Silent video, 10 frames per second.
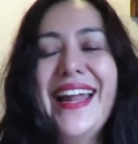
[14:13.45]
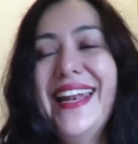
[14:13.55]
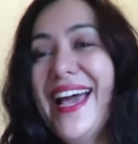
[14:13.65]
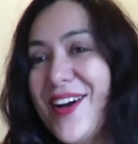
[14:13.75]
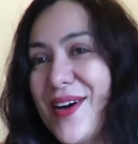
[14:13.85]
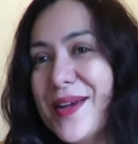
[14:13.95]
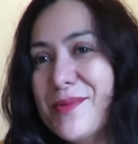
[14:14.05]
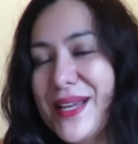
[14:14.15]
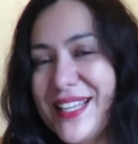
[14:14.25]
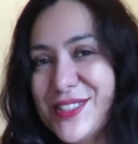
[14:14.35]
now
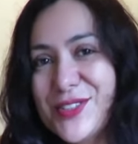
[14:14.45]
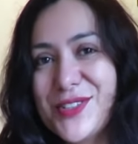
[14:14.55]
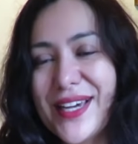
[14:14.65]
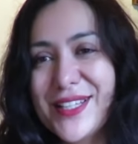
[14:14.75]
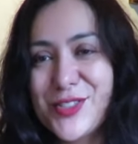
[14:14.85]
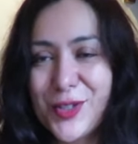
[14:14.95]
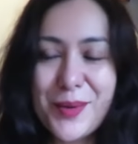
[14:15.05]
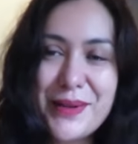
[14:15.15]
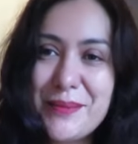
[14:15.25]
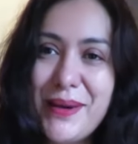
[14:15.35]
I'm willing to try
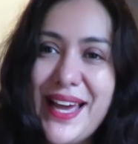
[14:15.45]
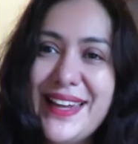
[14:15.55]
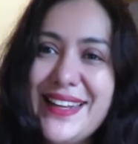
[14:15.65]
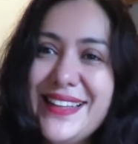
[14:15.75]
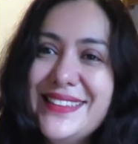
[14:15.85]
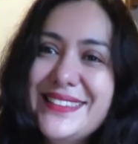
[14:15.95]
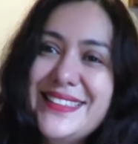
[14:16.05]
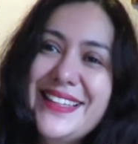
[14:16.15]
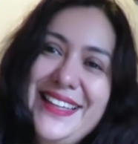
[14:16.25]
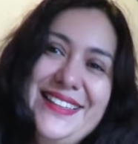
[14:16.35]
German
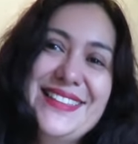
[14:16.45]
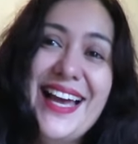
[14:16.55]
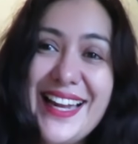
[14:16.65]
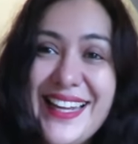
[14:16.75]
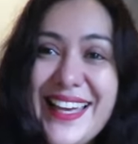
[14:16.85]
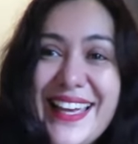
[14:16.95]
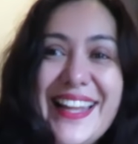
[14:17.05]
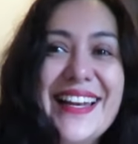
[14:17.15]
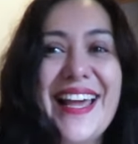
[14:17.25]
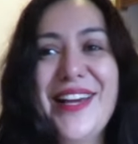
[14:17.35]
patterns
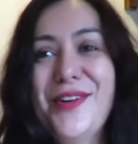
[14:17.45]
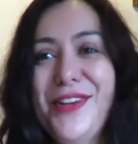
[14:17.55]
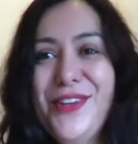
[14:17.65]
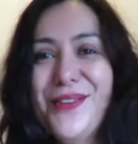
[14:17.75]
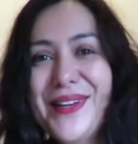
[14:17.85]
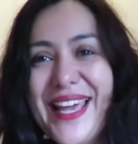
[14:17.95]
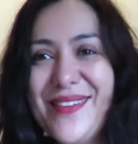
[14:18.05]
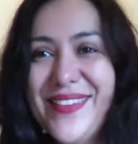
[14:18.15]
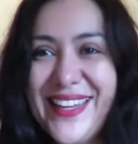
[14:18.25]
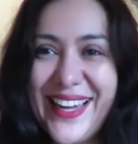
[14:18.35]
Italian like you
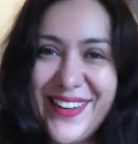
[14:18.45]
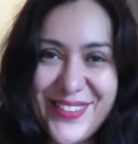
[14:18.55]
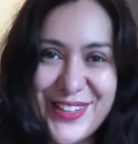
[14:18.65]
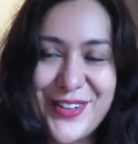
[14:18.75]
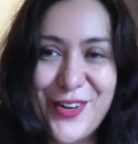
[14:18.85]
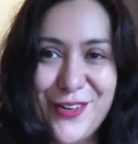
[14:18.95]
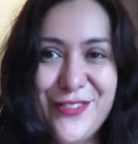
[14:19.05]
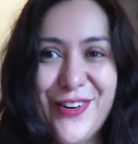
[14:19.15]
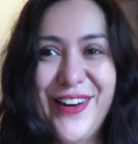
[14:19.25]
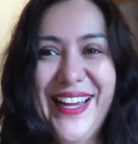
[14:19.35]
name it I'm gonna go
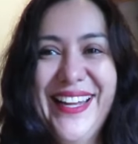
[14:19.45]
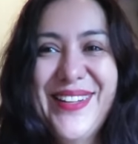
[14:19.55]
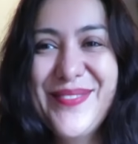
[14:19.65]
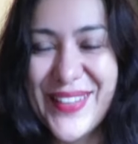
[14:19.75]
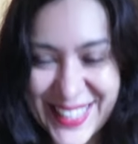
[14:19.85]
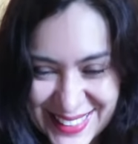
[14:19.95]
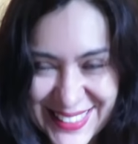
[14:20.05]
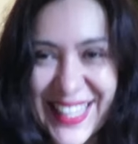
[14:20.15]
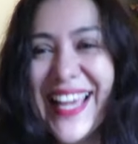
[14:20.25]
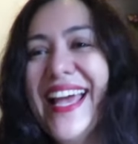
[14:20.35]
for it because